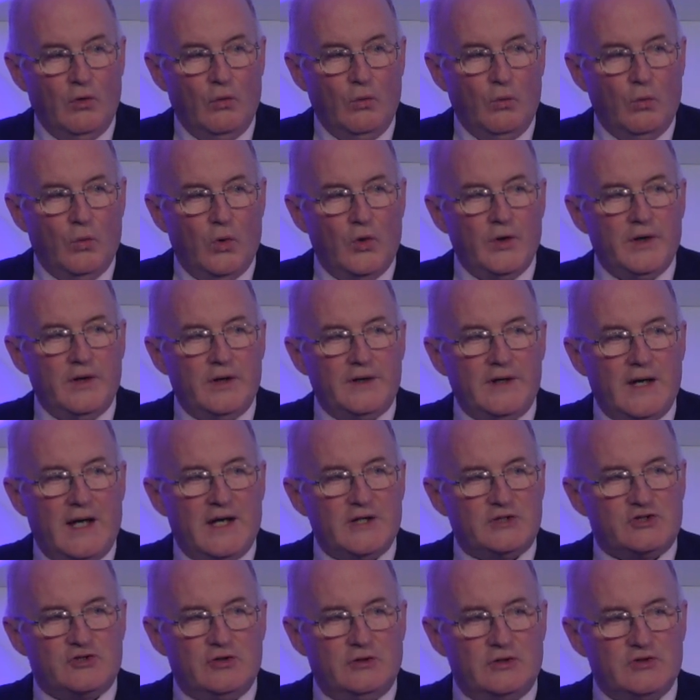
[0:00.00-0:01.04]
One on
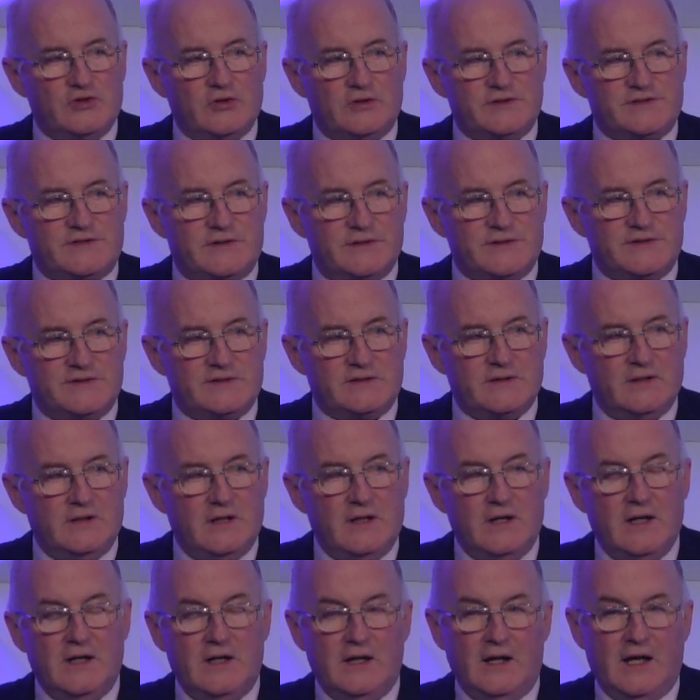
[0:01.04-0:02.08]
natural justice
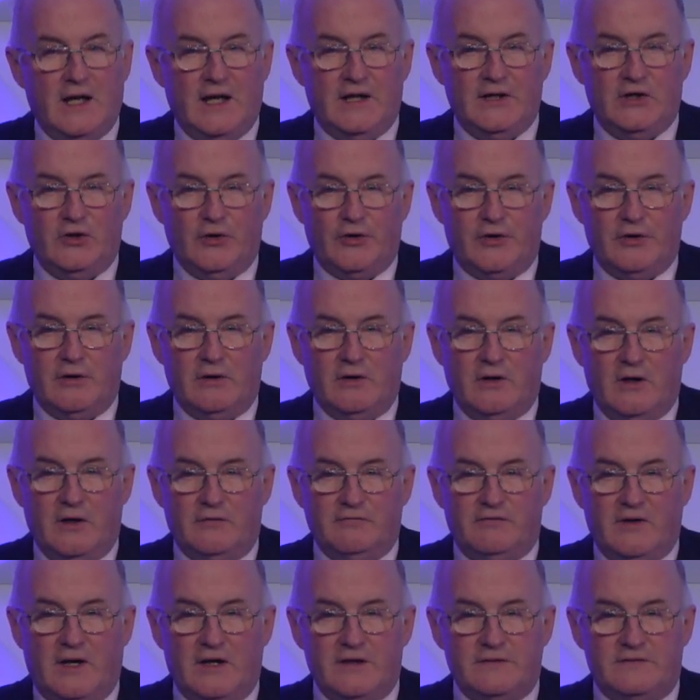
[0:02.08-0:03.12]
and the other on
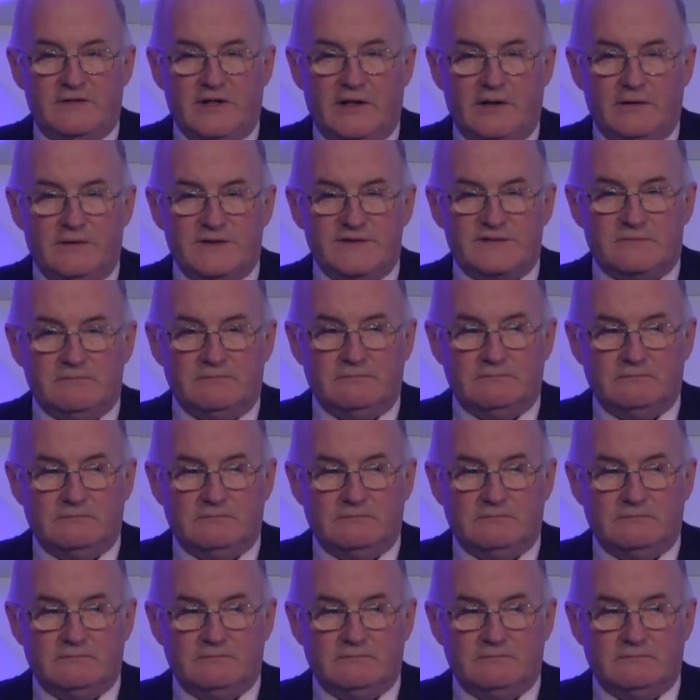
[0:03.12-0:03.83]
volunteerism.